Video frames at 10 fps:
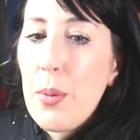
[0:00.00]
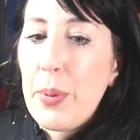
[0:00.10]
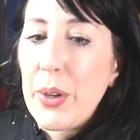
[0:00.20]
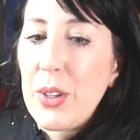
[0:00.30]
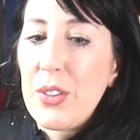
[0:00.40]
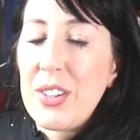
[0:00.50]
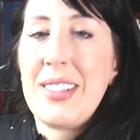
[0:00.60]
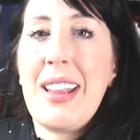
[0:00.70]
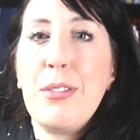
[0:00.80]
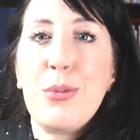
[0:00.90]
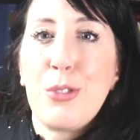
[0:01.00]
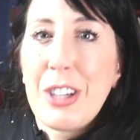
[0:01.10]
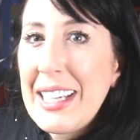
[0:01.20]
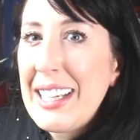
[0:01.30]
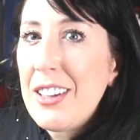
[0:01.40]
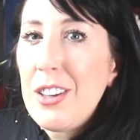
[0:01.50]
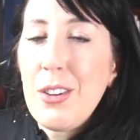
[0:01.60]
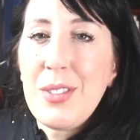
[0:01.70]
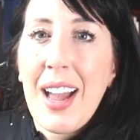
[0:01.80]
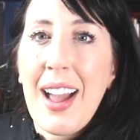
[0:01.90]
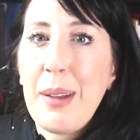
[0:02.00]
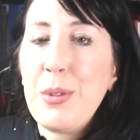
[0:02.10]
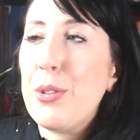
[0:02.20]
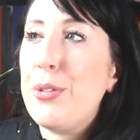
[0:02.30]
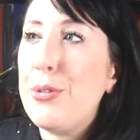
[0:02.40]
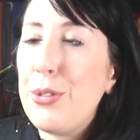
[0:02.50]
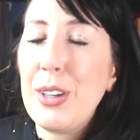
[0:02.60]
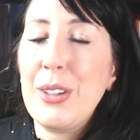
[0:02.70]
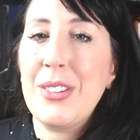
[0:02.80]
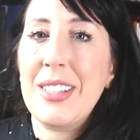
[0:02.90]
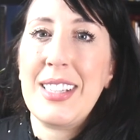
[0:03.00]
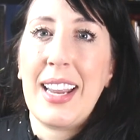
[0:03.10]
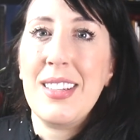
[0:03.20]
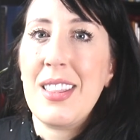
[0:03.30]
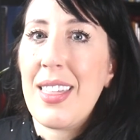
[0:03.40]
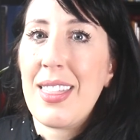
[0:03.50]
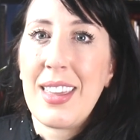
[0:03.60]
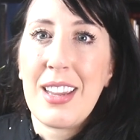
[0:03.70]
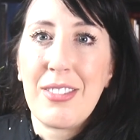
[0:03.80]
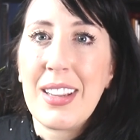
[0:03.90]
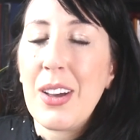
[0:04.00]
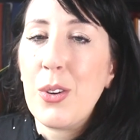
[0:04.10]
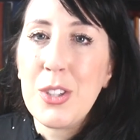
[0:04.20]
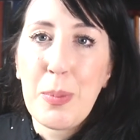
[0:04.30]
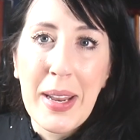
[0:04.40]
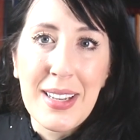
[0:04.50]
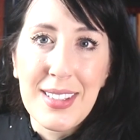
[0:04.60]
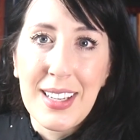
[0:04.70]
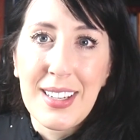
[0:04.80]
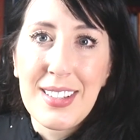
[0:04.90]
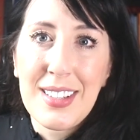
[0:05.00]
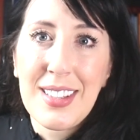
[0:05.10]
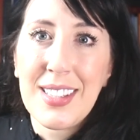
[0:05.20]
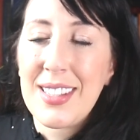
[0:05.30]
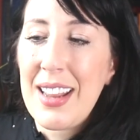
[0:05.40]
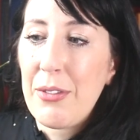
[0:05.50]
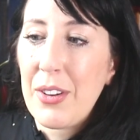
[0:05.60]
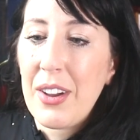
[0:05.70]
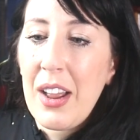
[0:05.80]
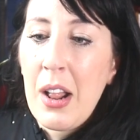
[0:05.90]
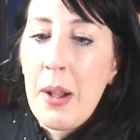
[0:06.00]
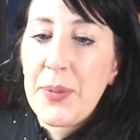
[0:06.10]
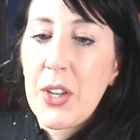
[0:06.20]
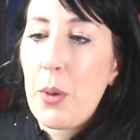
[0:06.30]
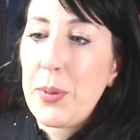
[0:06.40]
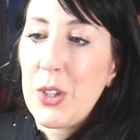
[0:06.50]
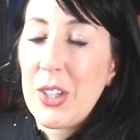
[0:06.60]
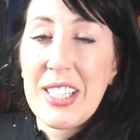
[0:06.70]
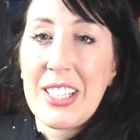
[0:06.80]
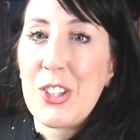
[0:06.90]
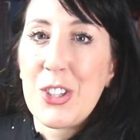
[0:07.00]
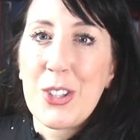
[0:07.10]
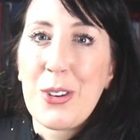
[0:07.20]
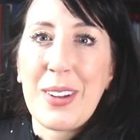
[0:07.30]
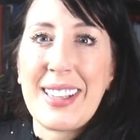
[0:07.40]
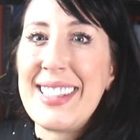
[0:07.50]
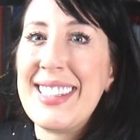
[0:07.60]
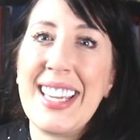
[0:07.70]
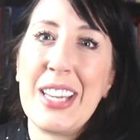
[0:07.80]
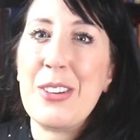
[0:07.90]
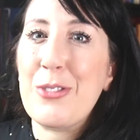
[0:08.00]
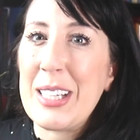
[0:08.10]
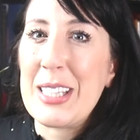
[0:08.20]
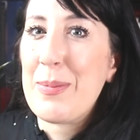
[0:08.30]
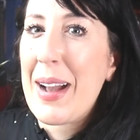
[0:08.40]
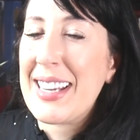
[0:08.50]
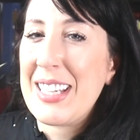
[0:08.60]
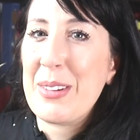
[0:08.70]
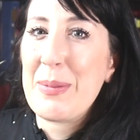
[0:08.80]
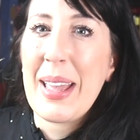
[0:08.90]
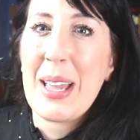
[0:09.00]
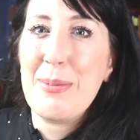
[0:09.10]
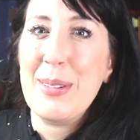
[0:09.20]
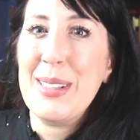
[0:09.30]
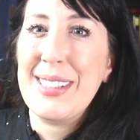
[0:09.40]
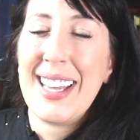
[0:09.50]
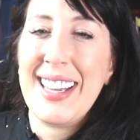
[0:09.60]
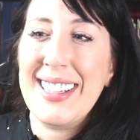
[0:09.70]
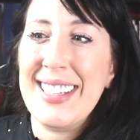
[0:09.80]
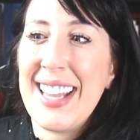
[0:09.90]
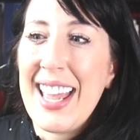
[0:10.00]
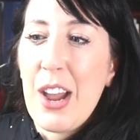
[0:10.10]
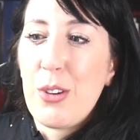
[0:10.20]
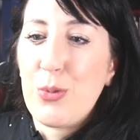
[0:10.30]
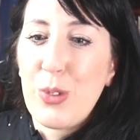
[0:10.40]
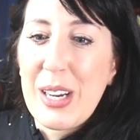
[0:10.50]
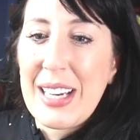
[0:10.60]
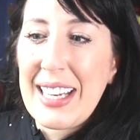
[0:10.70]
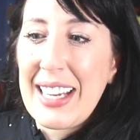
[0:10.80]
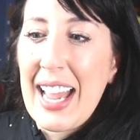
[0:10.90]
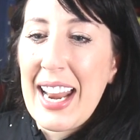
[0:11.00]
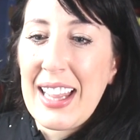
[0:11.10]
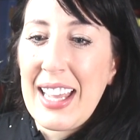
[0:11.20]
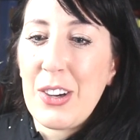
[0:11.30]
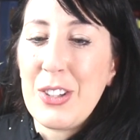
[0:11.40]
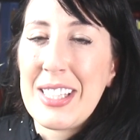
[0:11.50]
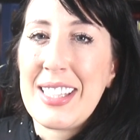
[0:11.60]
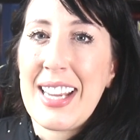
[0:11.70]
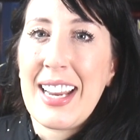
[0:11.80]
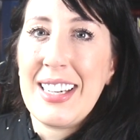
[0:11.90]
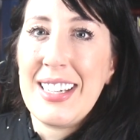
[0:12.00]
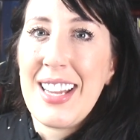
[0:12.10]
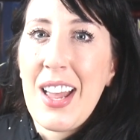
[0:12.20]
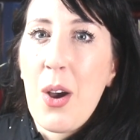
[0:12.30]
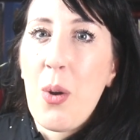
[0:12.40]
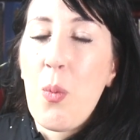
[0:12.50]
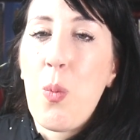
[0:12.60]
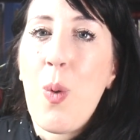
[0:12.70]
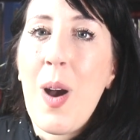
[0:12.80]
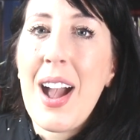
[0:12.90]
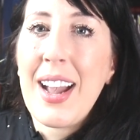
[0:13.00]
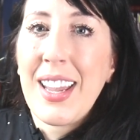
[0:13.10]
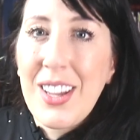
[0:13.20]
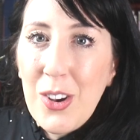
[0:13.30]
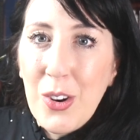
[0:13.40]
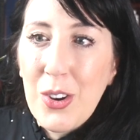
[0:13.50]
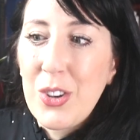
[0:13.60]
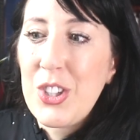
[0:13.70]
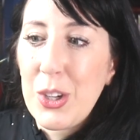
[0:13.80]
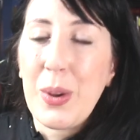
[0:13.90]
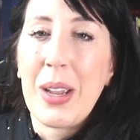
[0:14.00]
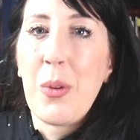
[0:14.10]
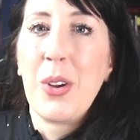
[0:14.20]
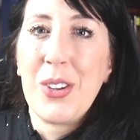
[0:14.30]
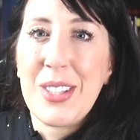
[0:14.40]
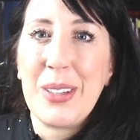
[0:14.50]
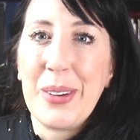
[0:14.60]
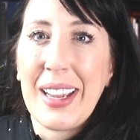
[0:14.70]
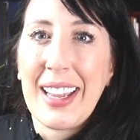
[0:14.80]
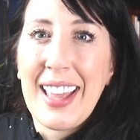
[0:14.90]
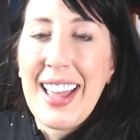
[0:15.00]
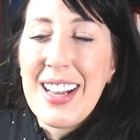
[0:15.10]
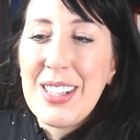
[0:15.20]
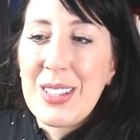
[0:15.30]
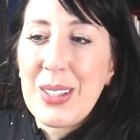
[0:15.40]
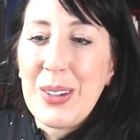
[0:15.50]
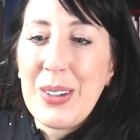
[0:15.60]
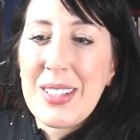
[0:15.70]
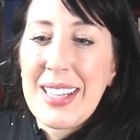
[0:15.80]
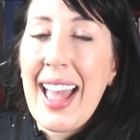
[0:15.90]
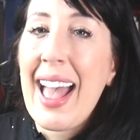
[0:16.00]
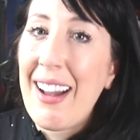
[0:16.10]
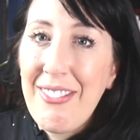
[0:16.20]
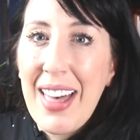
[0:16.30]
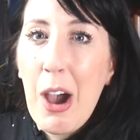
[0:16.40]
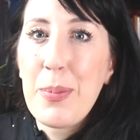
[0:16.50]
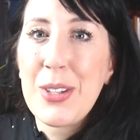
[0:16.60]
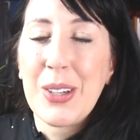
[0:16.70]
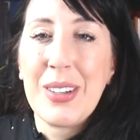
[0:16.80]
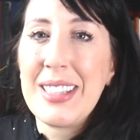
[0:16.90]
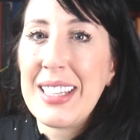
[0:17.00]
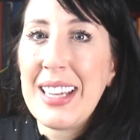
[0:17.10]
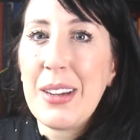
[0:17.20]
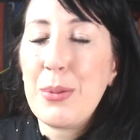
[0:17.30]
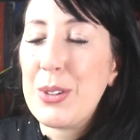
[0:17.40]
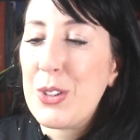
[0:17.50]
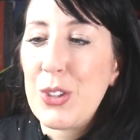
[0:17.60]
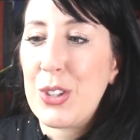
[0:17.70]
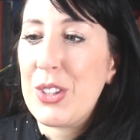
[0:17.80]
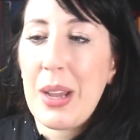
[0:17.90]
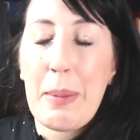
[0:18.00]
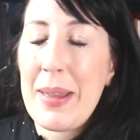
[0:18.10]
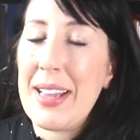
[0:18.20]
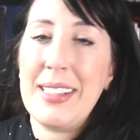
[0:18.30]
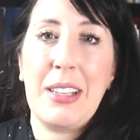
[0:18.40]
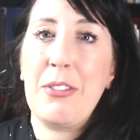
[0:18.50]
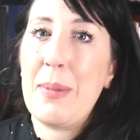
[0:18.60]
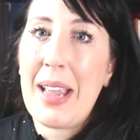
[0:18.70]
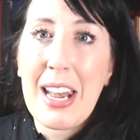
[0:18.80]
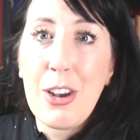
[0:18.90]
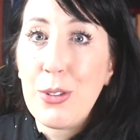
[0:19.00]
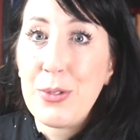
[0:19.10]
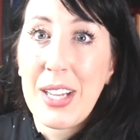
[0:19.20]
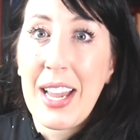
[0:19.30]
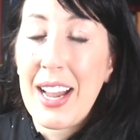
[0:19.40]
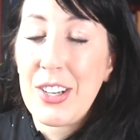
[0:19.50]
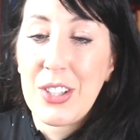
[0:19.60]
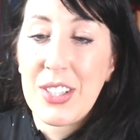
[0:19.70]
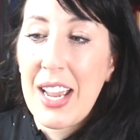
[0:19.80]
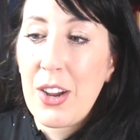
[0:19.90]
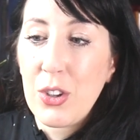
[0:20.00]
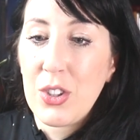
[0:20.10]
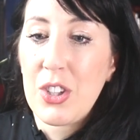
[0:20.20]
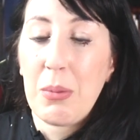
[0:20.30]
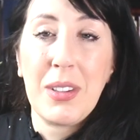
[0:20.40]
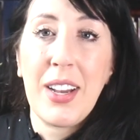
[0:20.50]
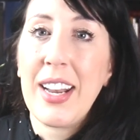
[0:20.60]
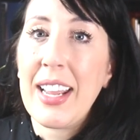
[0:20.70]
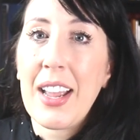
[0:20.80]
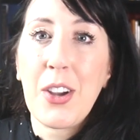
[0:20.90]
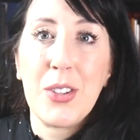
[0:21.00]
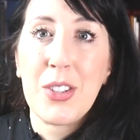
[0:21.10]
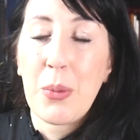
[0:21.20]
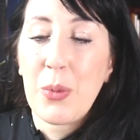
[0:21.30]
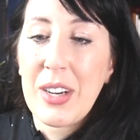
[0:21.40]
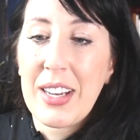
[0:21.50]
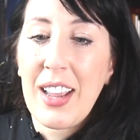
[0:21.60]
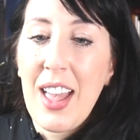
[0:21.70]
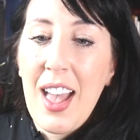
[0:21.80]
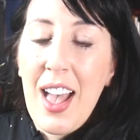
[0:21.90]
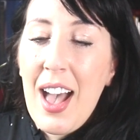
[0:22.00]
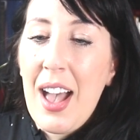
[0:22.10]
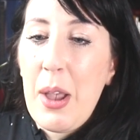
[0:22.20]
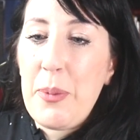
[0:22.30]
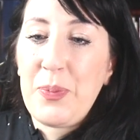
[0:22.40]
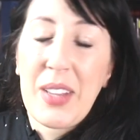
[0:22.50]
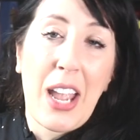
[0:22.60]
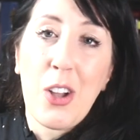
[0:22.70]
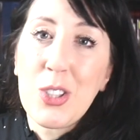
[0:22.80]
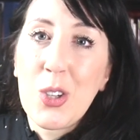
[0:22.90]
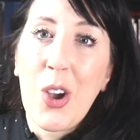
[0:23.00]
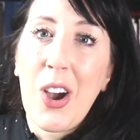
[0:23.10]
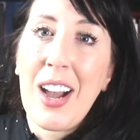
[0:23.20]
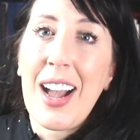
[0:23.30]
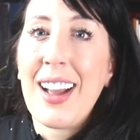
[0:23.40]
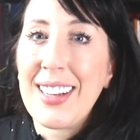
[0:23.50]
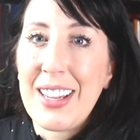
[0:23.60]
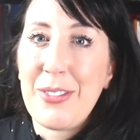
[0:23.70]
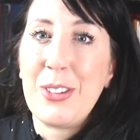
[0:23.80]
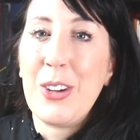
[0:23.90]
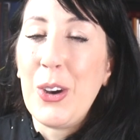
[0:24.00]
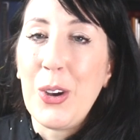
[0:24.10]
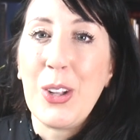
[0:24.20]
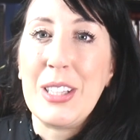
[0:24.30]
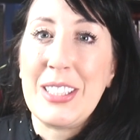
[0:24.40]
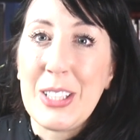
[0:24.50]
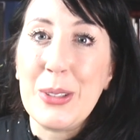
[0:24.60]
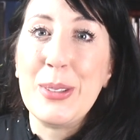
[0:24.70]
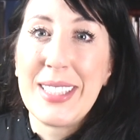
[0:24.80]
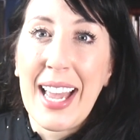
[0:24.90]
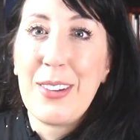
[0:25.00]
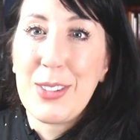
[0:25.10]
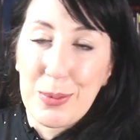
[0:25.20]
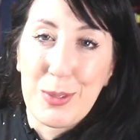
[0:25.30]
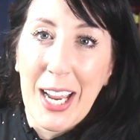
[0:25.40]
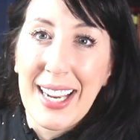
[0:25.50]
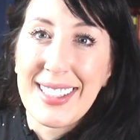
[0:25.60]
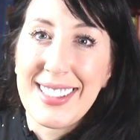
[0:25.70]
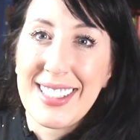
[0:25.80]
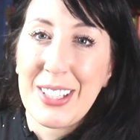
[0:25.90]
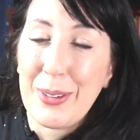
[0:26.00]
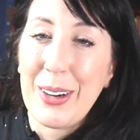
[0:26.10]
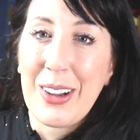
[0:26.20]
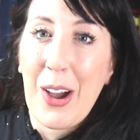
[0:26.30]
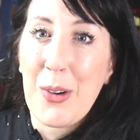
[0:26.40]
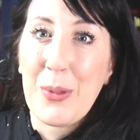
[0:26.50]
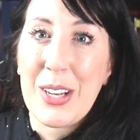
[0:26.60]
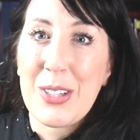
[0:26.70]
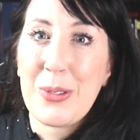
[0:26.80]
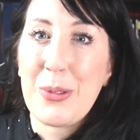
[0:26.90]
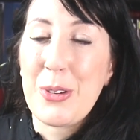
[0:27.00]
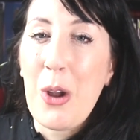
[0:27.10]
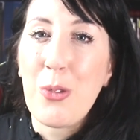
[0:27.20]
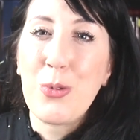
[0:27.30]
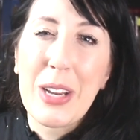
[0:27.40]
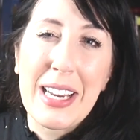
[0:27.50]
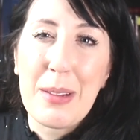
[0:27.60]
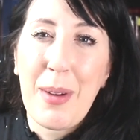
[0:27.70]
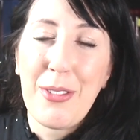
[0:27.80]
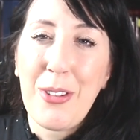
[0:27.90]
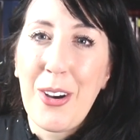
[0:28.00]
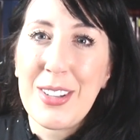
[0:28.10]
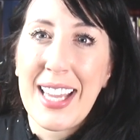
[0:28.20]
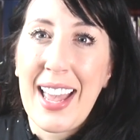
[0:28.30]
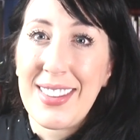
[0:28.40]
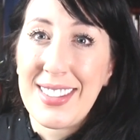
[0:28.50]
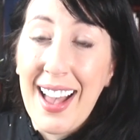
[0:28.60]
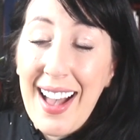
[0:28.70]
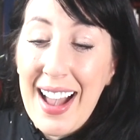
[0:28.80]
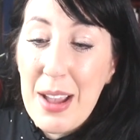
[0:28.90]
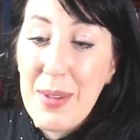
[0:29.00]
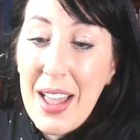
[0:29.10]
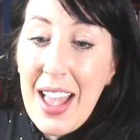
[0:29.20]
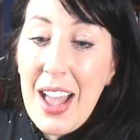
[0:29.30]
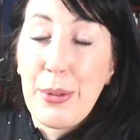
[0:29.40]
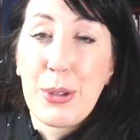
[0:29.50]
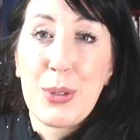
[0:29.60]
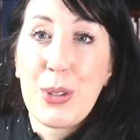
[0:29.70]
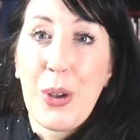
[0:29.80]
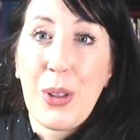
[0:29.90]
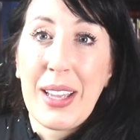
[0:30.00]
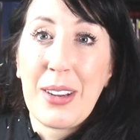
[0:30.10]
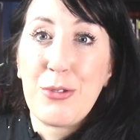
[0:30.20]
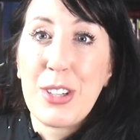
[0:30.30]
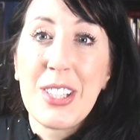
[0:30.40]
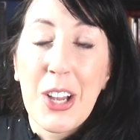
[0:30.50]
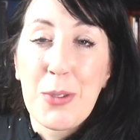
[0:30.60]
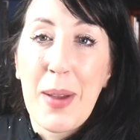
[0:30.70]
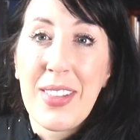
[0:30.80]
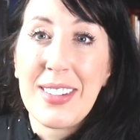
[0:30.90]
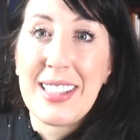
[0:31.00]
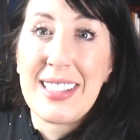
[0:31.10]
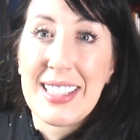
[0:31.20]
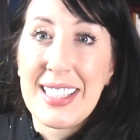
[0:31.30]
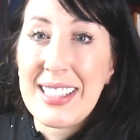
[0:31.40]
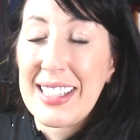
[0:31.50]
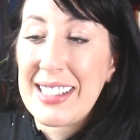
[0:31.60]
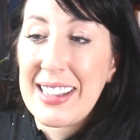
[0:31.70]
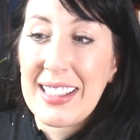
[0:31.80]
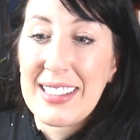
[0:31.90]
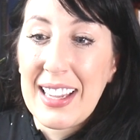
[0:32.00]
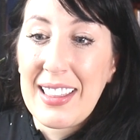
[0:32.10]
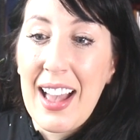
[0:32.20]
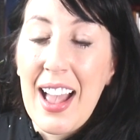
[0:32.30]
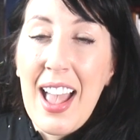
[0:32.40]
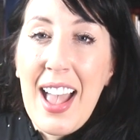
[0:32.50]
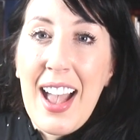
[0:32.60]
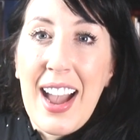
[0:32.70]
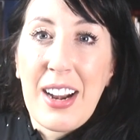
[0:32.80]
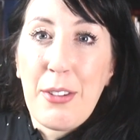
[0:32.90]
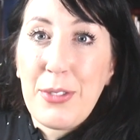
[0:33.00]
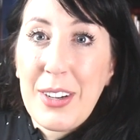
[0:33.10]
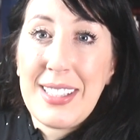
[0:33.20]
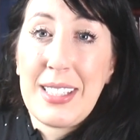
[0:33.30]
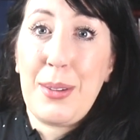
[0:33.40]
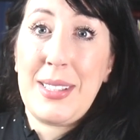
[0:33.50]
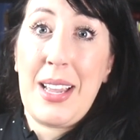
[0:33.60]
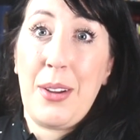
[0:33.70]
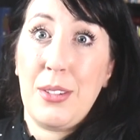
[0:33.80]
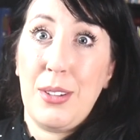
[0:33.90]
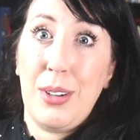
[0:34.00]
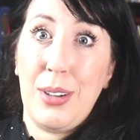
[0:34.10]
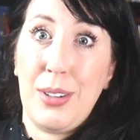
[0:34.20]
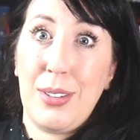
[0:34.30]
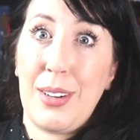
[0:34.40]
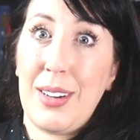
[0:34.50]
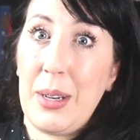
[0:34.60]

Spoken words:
But there's never really a lot of time to fully understand the theory that underpins it. There's never an opportunity to just sort of like sit and read some academic papers and really kind of like understand why you're doing what you're doing. So to have that opportunity was just amazing for me. I loved it. I couldn't stop learning. I couldn't stop reading. I also got given a whole new set of subjects to work on, which were not really my forte at the time, which was all like research methods and statistics and things like that. And at first I was like, oh,